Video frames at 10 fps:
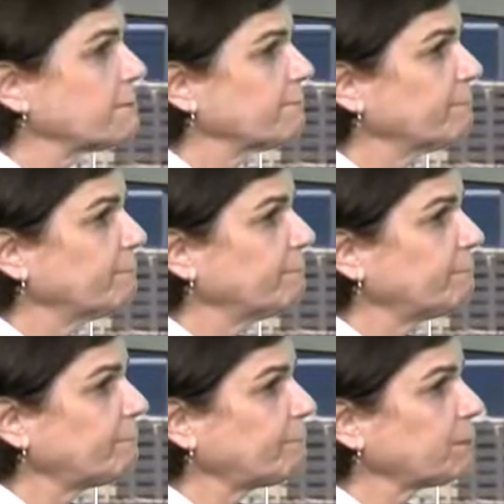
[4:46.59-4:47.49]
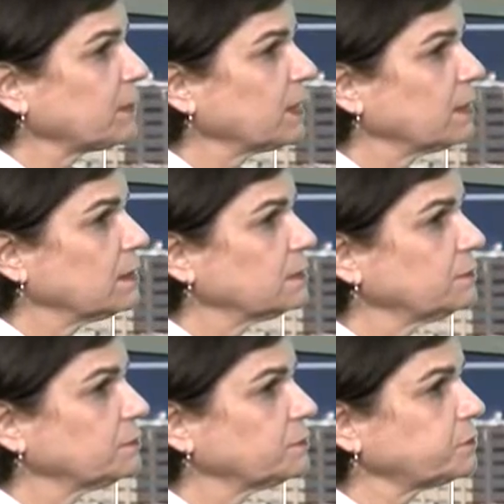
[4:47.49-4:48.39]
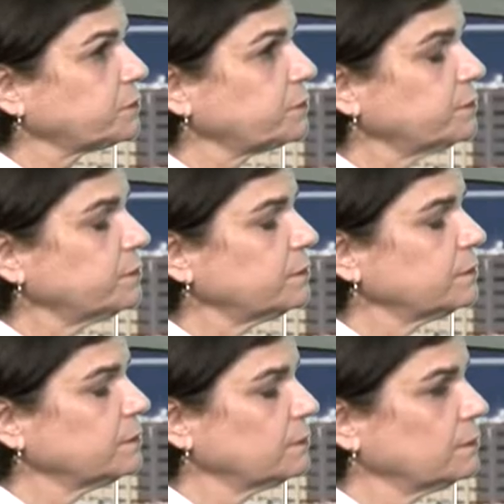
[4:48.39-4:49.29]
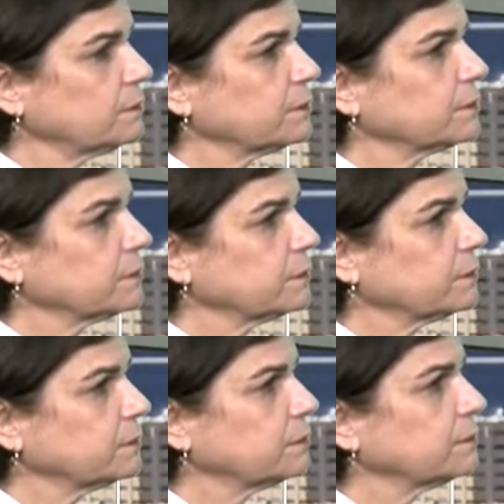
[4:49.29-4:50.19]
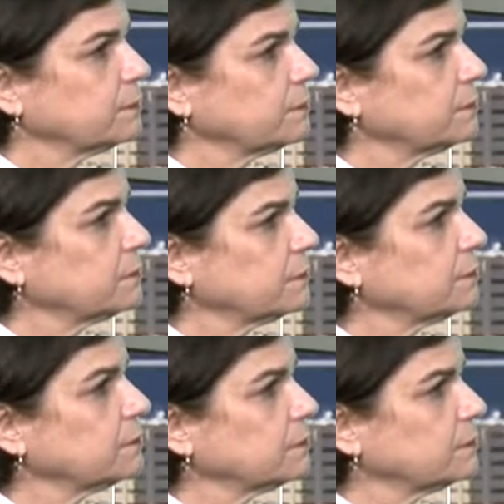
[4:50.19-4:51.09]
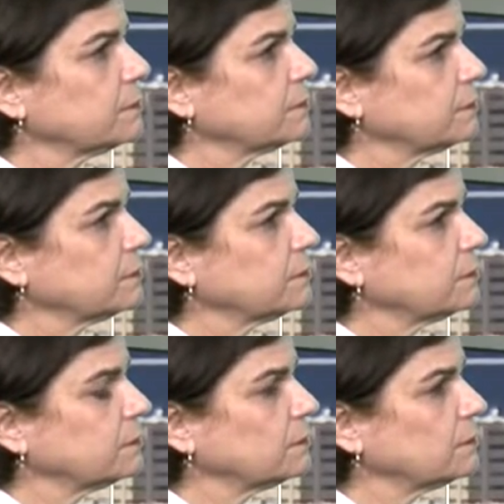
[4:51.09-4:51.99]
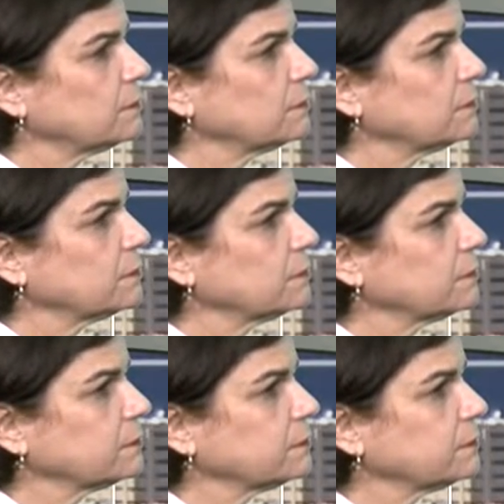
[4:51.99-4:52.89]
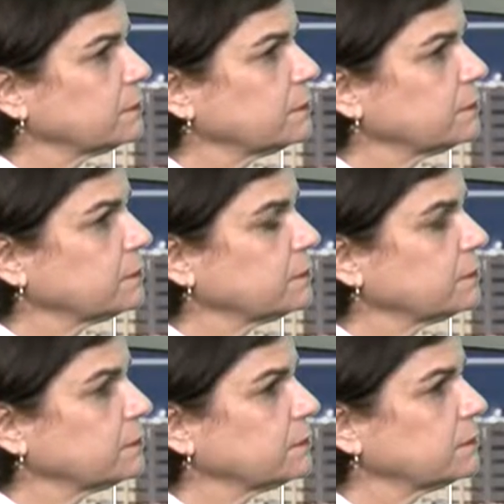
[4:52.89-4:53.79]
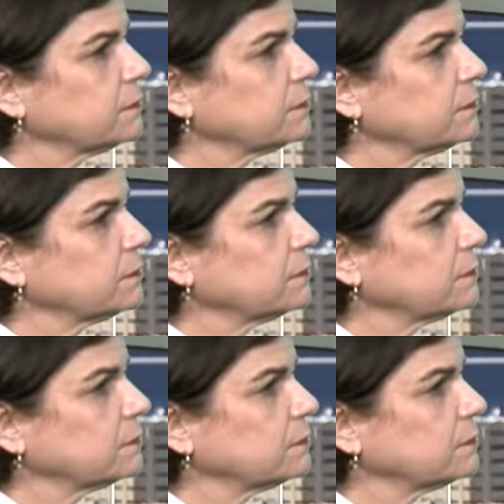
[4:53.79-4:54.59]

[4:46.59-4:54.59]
(silent)